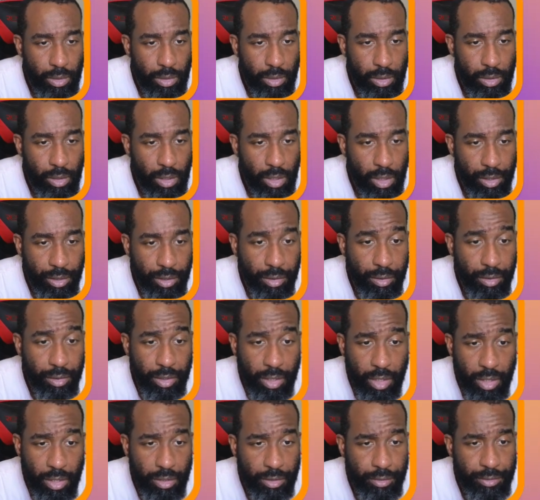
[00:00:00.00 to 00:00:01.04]
are
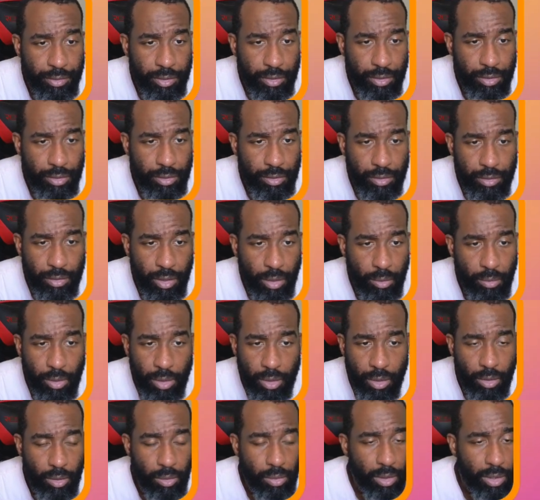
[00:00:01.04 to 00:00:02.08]
creatives that want
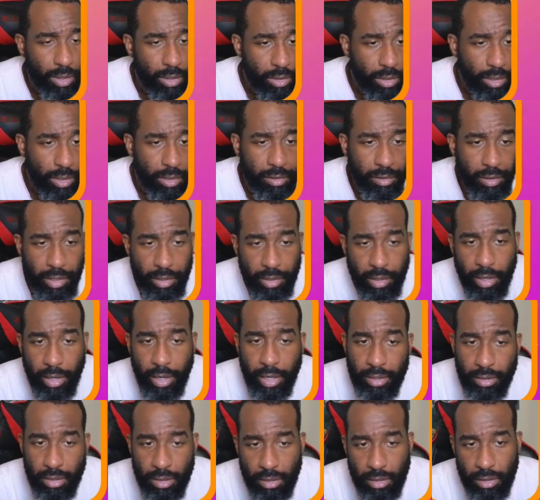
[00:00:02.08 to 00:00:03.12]
to quickly create the
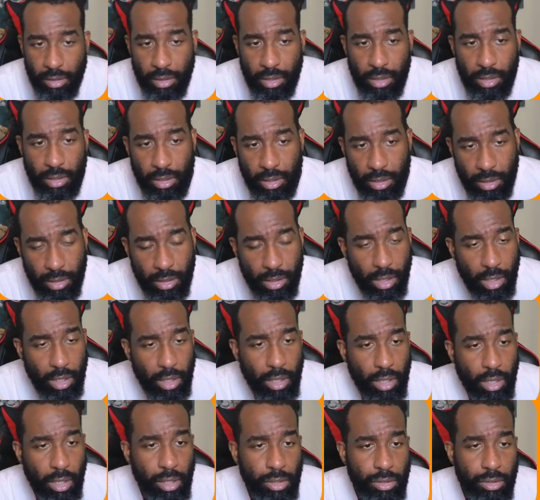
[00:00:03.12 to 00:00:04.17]
assets that they need
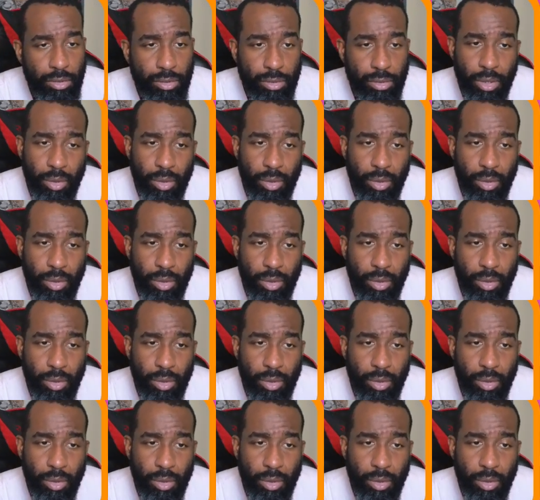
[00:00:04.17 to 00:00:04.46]
to do their